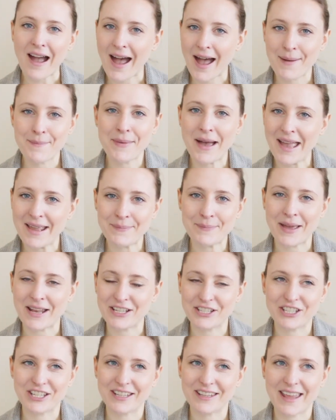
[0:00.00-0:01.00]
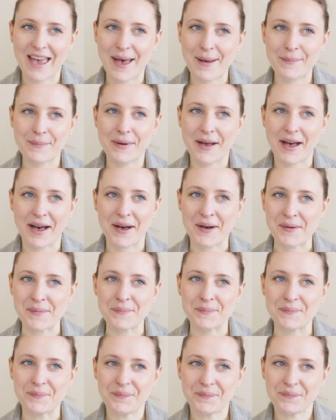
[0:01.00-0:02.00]
I might mention them,
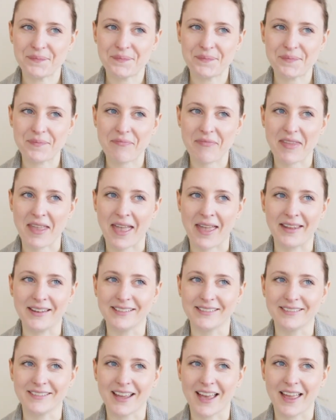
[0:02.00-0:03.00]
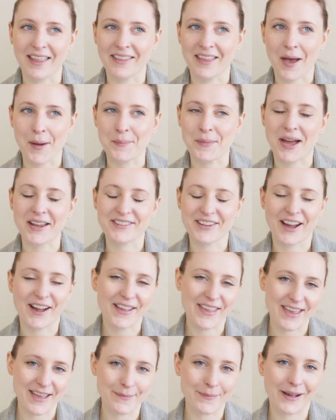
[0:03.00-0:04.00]
and I'm not
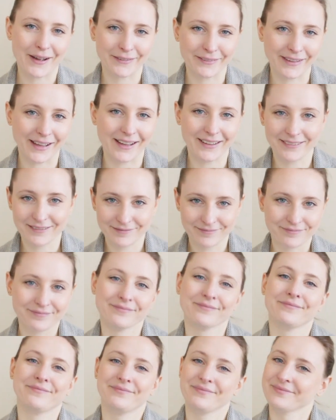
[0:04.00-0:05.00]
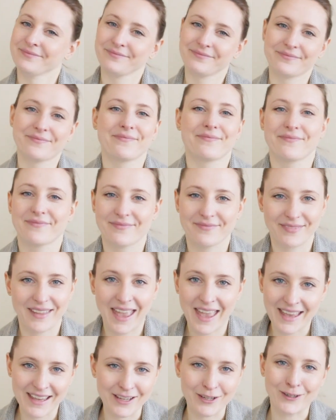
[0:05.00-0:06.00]
talking about, like,
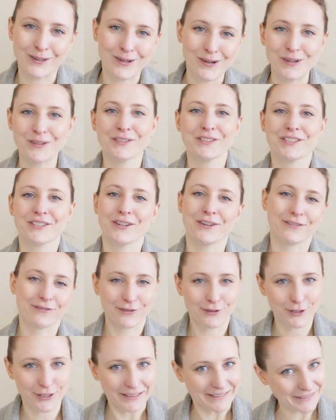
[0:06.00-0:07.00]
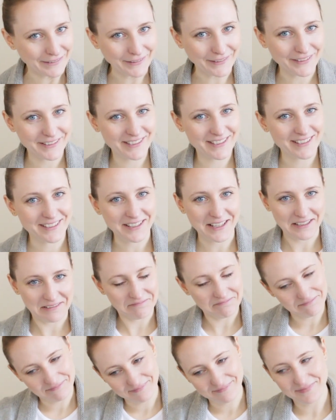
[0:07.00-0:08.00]
8-year-olds or 4-year-olds. Like,
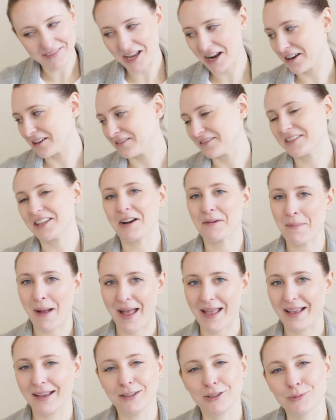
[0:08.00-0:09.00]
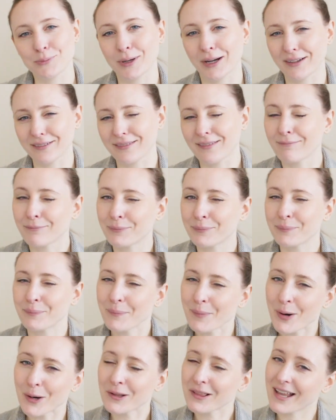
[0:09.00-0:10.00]
they're my age. We're
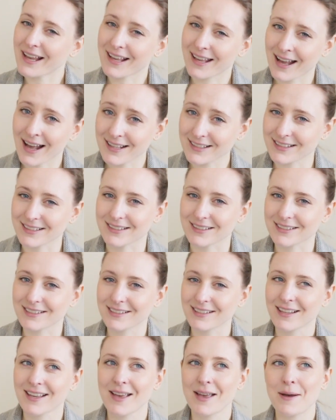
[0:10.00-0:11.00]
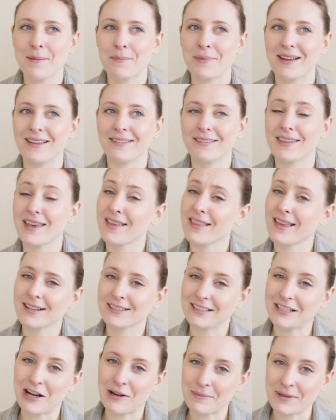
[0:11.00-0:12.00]
more like cousins, but they like
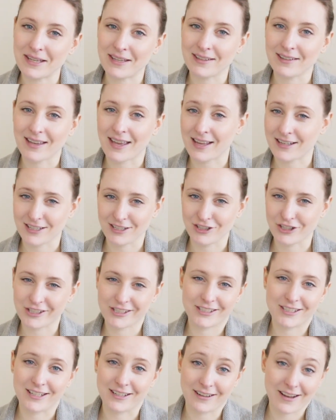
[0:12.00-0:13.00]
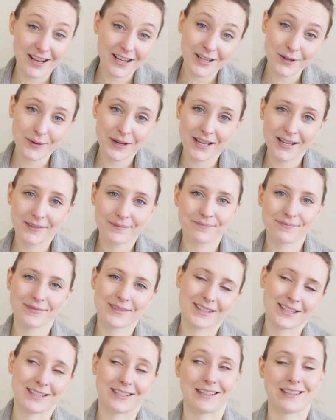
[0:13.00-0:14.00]
to call me Auntie Justine anyway,
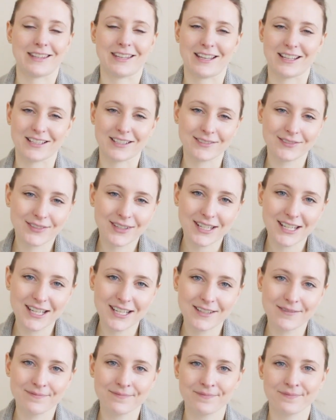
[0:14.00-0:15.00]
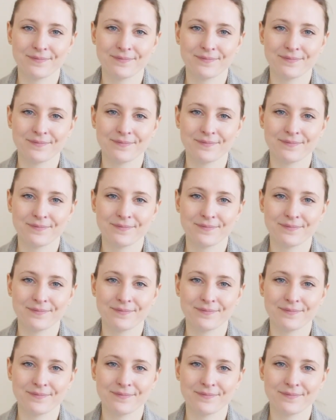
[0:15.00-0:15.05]
because they think it's funny.